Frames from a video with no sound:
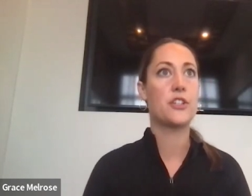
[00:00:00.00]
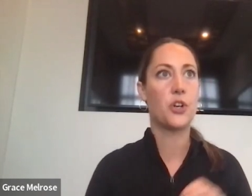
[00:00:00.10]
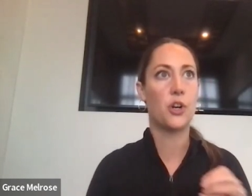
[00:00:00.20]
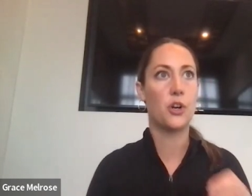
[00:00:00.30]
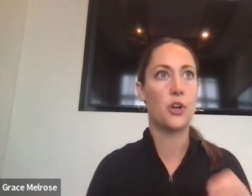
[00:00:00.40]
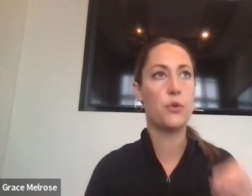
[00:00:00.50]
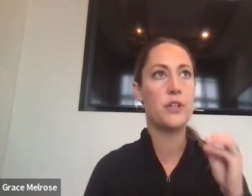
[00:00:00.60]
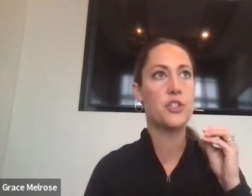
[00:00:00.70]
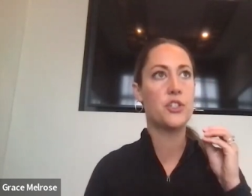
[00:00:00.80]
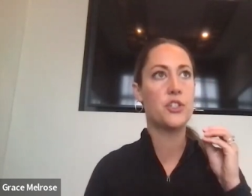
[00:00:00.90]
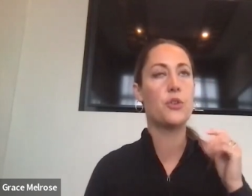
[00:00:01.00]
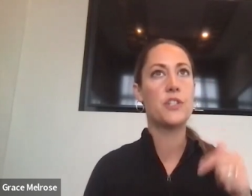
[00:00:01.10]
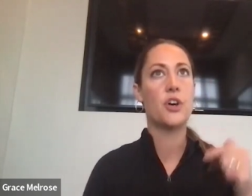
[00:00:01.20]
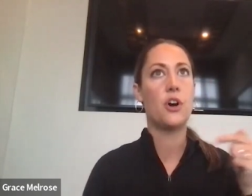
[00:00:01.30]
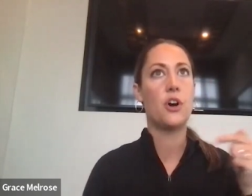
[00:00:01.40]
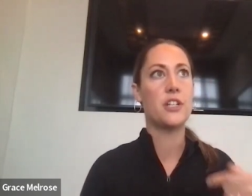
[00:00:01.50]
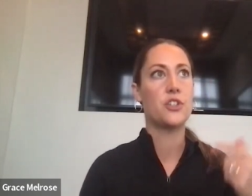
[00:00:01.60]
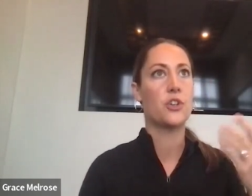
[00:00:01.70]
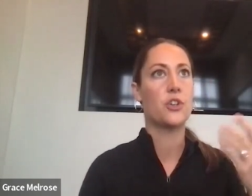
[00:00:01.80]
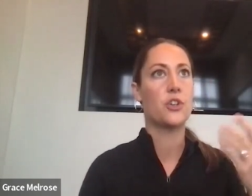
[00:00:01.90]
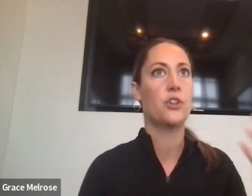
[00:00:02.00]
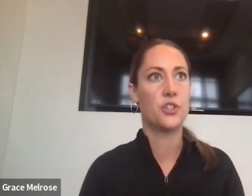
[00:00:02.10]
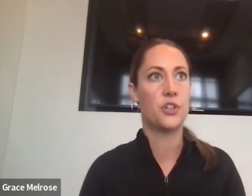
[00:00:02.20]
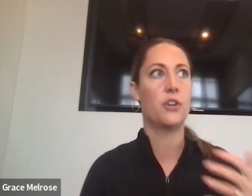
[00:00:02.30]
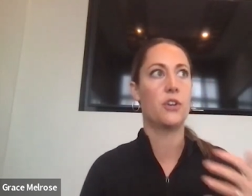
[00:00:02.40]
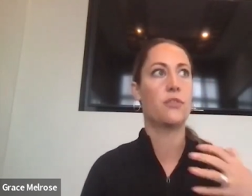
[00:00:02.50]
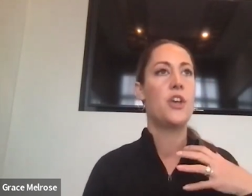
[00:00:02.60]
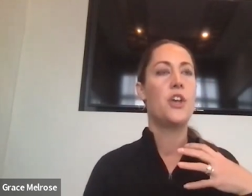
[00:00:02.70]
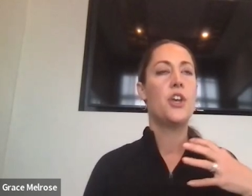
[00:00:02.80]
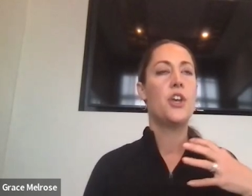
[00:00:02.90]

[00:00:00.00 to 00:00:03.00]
Like serve. Who is your Who is the audience you're called to serve?